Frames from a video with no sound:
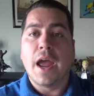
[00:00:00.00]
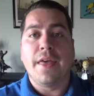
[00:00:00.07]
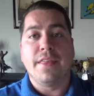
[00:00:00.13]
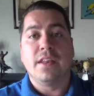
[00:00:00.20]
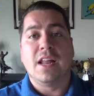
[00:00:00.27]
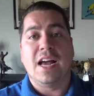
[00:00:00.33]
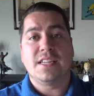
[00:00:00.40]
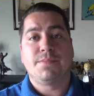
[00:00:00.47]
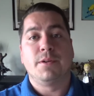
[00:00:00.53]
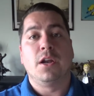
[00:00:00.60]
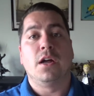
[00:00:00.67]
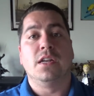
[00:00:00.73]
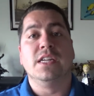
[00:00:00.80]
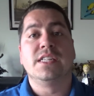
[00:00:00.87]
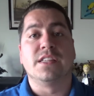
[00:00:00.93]
And then last but
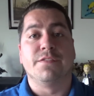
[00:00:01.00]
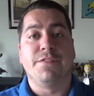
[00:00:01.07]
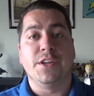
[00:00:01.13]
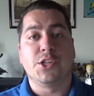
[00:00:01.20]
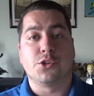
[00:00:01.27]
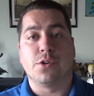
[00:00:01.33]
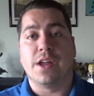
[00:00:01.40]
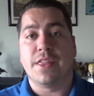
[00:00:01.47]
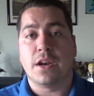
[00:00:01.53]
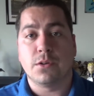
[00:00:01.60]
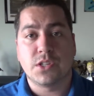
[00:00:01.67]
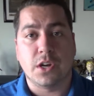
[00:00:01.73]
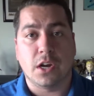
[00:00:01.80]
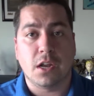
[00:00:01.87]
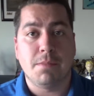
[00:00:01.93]
not least, the featurette that I was
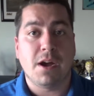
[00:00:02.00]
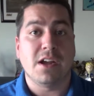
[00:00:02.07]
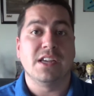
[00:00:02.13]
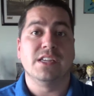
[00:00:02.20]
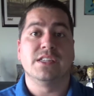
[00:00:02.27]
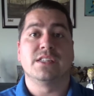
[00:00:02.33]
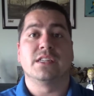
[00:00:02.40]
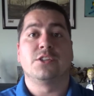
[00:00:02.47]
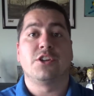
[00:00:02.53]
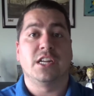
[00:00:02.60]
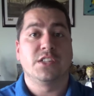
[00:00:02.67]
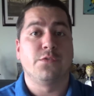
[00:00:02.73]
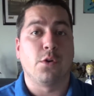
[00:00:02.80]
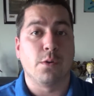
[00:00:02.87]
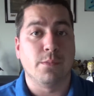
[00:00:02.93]
talking about is
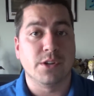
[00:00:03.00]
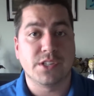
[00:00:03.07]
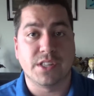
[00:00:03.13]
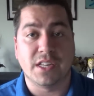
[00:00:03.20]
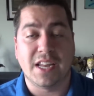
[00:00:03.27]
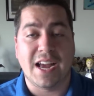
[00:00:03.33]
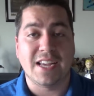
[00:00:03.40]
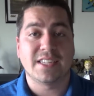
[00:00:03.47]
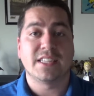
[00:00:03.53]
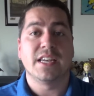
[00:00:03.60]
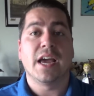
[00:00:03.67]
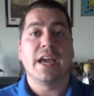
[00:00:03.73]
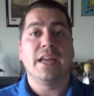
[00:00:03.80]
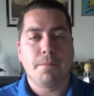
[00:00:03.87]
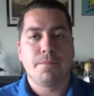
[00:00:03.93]
Transformers: The Last
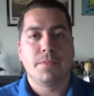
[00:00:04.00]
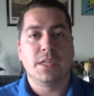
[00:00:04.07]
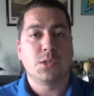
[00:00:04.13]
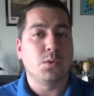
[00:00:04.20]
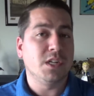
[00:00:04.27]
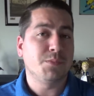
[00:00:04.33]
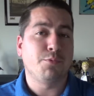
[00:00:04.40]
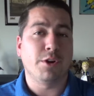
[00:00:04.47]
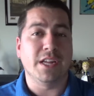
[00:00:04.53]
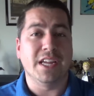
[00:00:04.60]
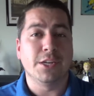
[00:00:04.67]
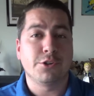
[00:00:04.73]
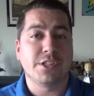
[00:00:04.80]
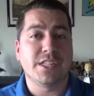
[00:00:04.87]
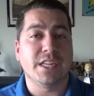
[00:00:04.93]
Night. This one is pretty
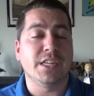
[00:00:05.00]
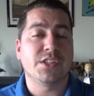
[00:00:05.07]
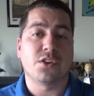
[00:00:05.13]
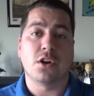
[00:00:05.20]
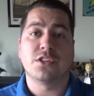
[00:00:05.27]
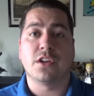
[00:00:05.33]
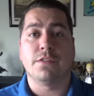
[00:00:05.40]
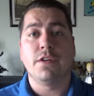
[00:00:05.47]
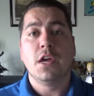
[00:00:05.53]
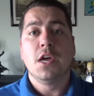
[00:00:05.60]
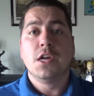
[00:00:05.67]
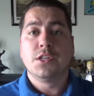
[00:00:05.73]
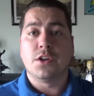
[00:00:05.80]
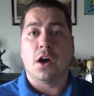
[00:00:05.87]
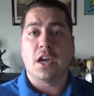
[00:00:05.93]
interesting. It starts
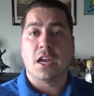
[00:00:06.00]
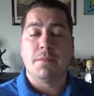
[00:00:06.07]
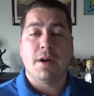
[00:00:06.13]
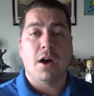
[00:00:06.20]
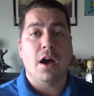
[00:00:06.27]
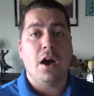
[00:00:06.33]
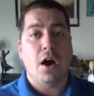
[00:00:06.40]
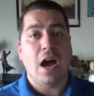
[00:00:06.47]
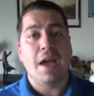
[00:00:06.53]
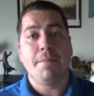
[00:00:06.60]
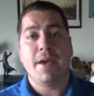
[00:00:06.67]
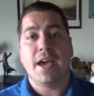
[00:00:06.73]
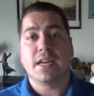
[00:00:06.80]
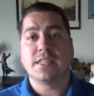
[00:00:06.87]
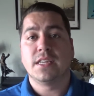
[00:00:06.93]
off talking about how
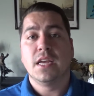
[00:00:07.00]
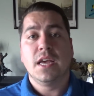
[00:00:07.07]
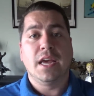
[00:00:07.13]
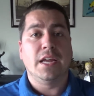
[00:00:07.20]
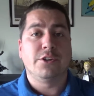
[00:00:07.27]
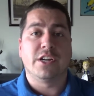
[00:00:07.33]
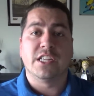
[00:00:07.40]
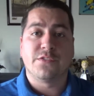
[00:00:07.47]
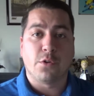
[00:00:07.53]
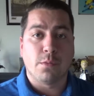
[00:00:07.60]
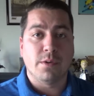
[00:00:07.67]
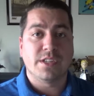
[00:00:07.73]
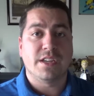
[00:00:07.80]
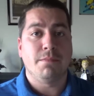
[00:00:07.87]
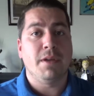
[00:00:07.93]
IMAX and
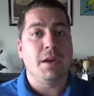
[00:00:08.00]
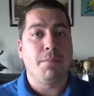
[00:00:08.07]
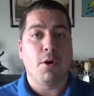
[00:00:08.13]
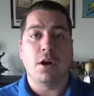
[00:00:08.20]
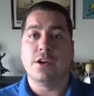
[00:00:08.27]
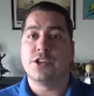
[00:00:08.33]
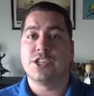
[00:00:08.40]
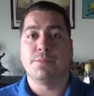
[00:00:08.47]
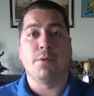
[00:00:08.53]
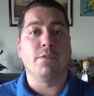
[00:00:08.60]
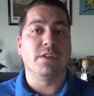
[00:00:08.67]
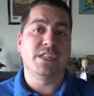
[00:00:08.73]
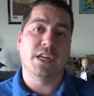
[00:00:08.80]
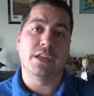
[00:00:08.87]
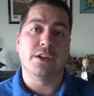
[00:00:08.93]
Transformers had made a partnership over
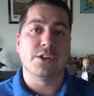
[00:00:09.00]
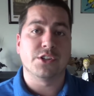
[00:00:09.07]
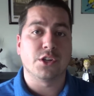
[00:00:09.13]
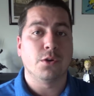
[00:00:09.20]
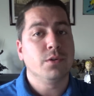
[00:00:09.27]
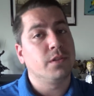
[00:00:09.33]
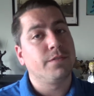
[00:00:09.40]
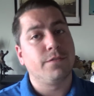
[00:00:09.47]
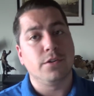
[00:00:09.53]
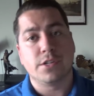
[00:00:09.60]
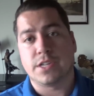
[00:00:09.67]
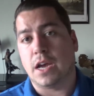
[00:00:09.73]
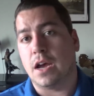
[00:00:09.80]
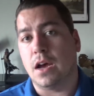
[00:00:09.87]
10 years ago with the first